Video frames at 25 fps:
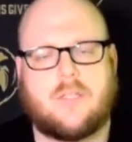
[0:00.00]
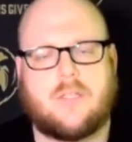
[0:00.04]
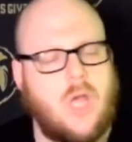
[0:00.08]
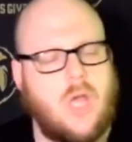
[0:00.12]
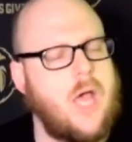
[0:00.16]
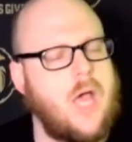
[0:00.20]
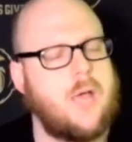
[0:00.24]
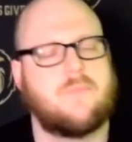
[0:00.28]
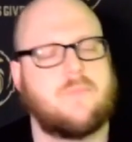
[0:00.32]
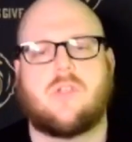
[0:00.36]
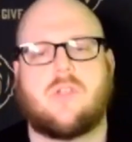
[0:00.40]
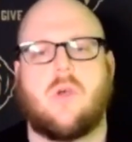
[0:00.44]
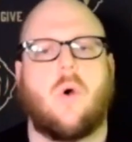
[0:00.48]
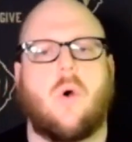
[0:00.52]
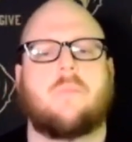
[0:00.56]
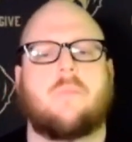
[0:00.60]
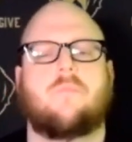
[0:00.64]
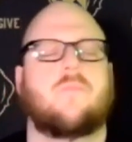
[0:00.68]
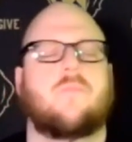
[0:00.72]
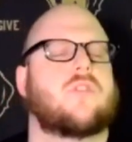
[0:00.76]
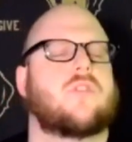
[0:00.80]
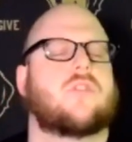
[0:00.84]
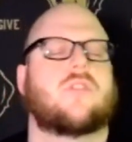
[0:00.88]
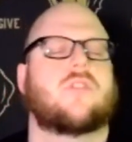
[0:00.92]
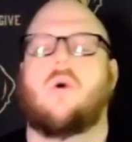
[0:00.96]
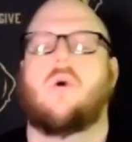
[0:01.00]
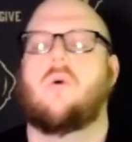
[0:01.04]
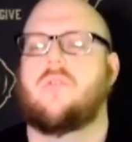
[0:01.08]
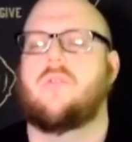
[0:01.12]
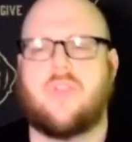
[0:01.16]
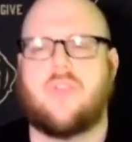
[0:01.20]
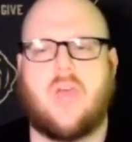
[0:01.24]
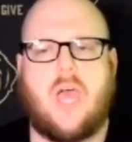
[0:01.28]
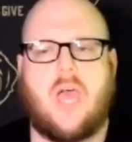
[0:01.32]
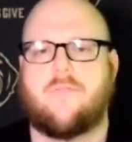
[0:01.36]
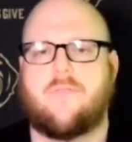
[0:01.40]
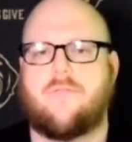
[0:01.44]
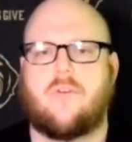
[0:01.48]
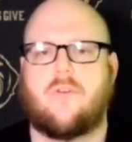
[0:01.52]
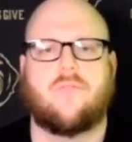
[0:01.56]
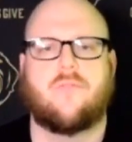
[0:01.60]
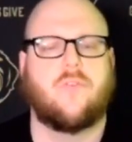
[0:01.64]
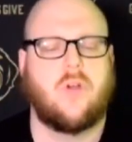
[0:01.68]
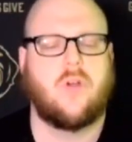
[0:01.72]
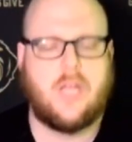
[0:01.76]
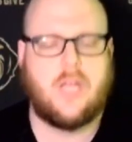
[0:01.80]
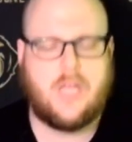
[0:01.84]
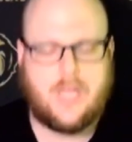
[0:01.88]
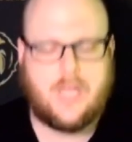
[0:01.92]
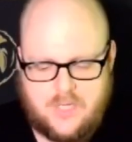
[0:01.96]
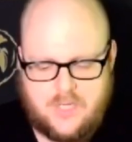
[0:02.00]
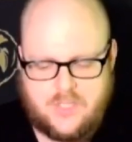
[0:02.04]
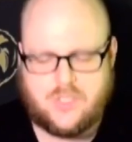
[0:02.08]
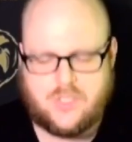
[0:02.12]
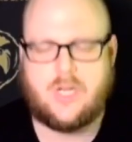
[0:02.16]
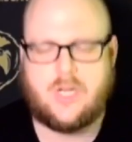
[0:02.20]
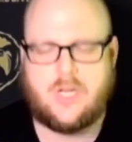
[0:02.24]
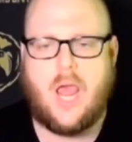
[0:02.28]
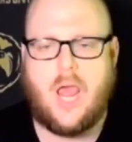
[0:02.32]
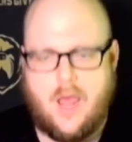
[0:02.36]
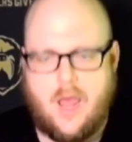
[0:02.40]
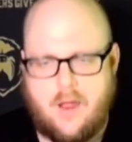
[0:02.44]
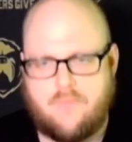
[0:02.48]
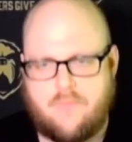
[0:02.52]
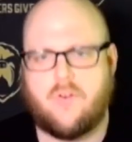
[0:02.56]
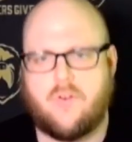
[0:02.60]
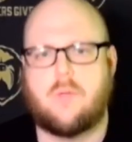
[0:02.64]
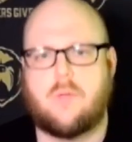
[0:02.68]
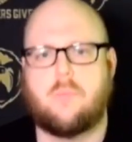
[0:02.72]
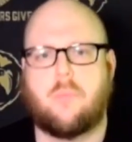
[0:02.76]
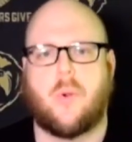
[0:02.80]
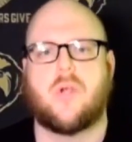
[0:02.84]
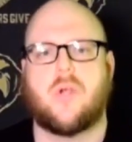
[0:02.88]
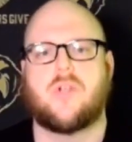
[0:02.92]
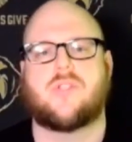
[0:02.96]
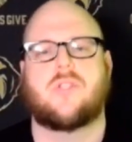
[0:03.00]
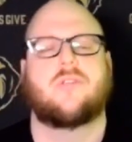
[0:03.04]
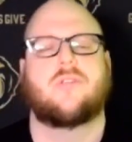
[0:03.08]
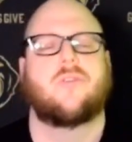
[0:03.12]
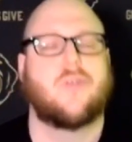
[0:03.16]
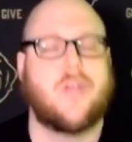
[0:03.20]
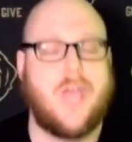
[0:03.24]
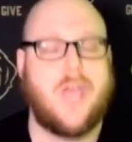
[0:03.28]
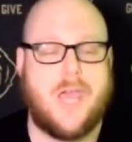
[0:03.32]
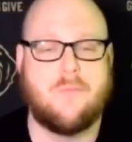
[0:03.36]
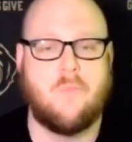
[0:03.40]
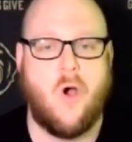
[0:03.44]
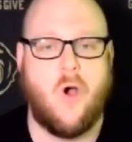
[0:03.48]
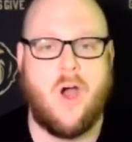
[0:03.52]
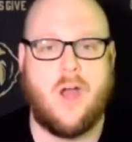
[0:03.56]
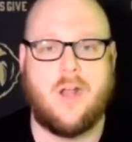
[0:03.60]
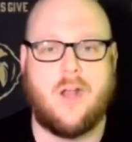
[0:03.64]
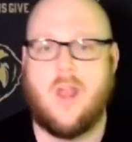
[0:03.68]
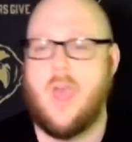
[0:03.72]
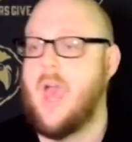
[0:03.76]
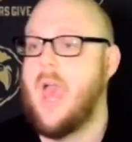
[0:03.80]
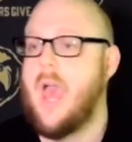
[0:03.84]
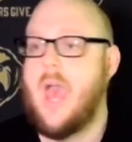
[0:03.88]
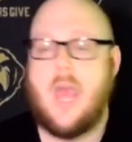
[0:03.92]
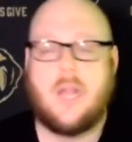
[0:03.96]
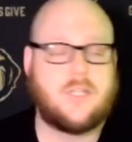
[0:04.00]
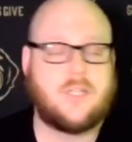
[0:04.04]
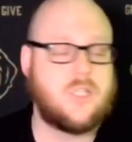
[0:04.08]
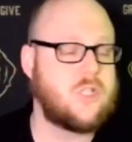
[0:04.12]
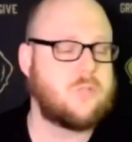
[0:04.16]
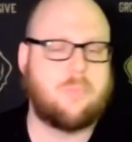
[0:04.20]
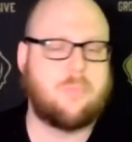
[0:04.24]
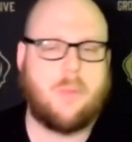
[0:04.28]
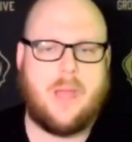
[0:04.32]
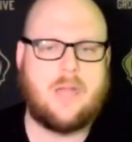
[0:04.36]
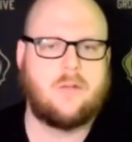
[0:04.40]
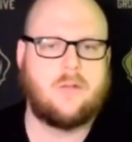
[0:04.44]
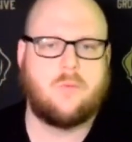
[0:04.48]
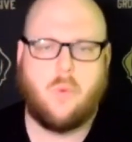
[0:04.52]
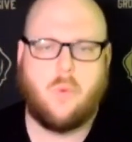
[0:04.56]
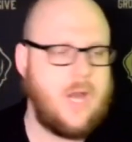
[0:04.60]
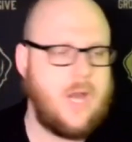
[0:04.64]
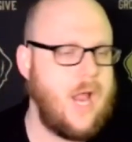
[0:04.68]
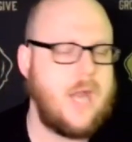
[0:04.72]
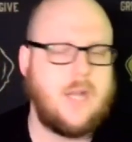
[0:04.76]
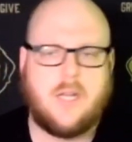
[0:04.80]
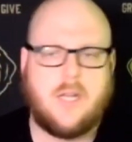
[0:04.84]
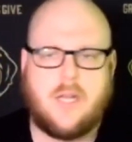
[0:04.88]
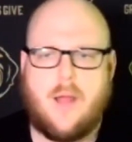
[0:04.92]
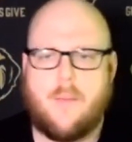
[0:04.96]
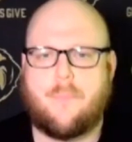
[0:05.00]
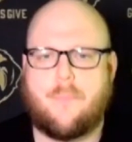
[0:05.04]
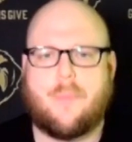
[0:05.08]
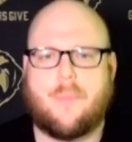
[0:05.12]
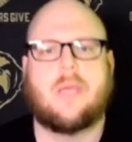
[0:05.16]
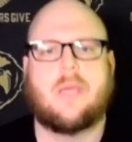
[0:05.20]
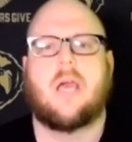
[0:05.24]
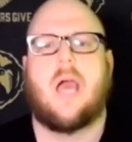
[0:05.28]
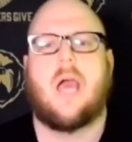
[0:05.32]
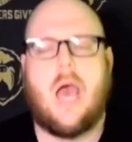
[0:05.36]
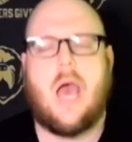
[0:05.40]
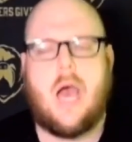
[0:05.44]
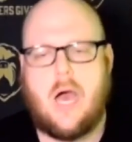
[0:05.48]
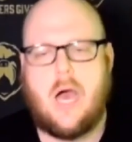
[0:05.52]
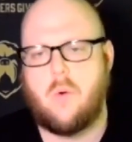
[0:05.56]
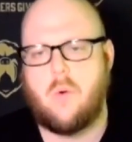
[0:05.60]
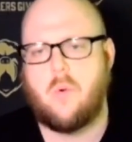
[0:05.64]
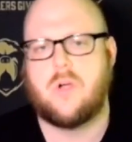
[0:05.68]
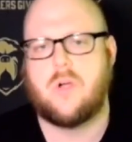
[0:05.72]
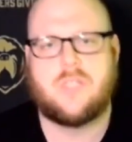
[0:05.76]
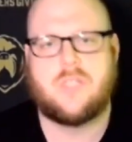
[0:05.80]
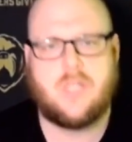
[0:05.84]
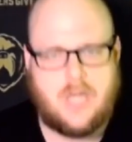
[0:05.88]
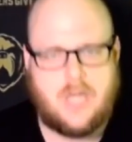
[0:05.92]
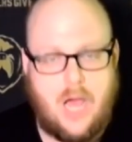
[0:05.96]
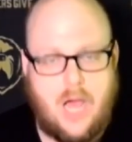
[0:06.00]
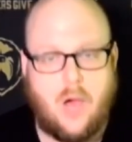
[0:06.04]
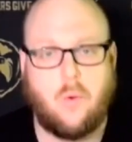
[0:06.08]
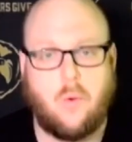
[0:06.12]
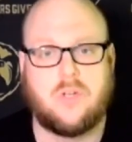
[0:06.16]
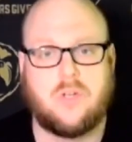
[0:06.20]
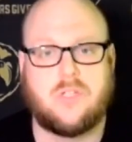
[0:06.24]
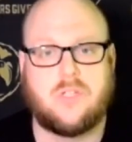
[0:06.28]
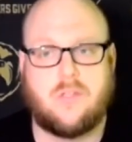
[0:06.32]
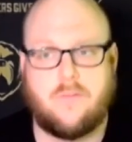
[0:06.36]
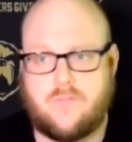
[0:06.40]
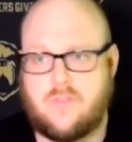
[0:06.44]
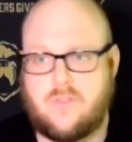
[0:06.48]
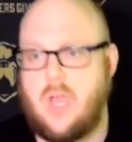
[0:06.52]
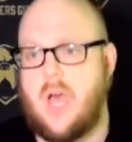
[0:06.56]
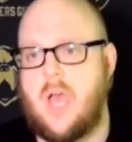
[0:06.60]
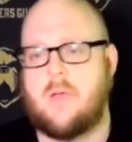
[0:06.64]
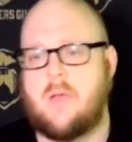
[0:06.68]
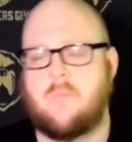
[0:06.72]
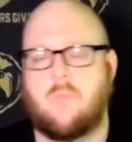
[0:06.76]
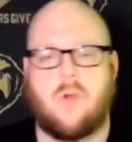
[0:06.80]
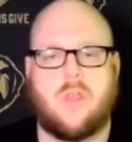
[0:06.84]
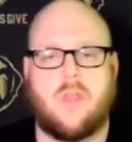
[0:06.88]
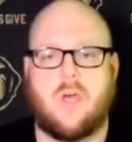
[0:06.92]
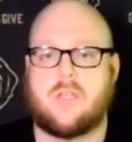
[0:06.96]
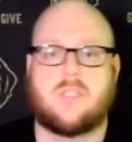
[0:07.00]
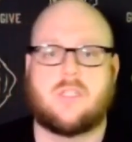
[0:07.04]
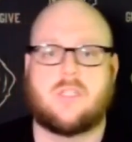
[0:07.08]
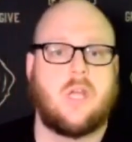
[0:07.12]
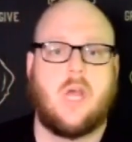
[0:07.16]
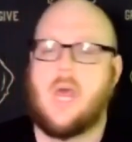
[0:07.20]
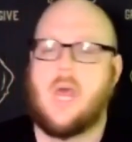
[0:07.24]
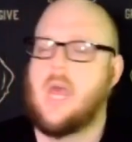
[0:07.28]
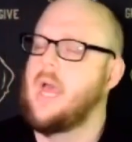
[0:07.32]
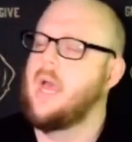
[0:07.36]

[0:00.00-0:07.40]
time. So I'm so thankful for each and every person who came on to spend what ended up being hours and hours of time with us.